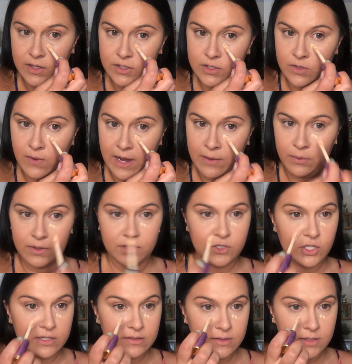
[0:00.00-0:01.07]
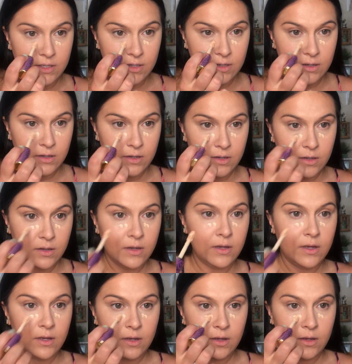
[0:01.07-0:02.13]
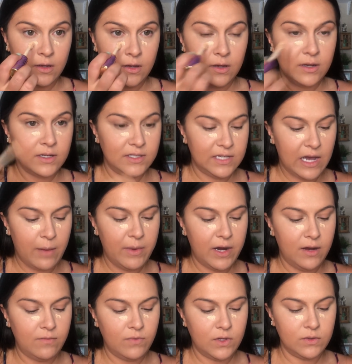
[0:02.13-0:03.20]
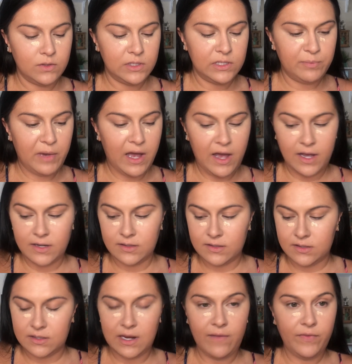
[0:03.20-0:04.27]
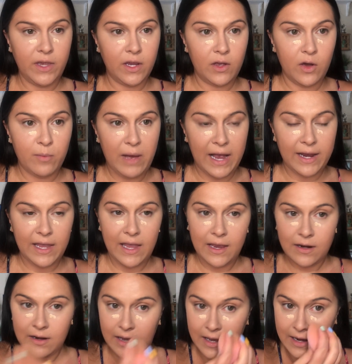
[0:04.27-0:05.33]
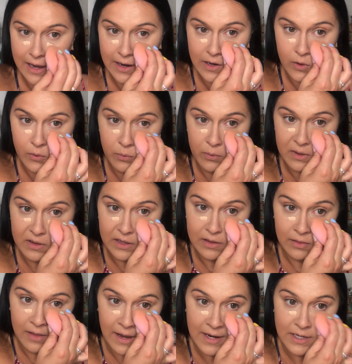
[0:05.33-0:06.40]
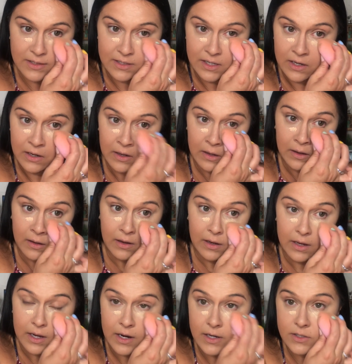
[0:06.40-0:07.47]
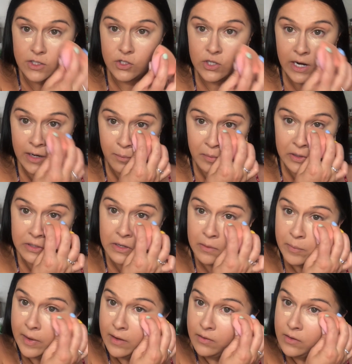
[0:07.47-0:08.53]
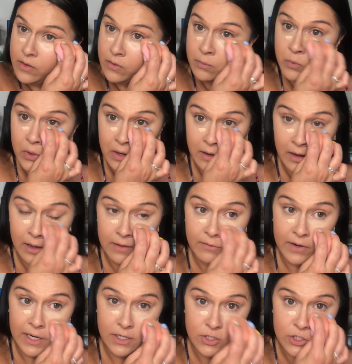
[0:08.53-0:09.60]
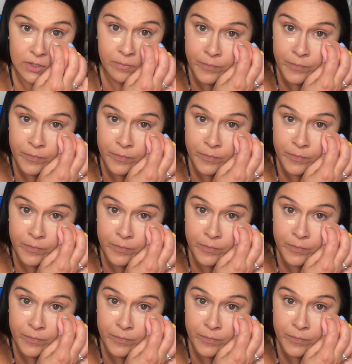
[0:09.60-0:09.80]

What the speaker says: so I will just dab it in those spots and then go back in, and I go really light here to try to build up a little more coverage.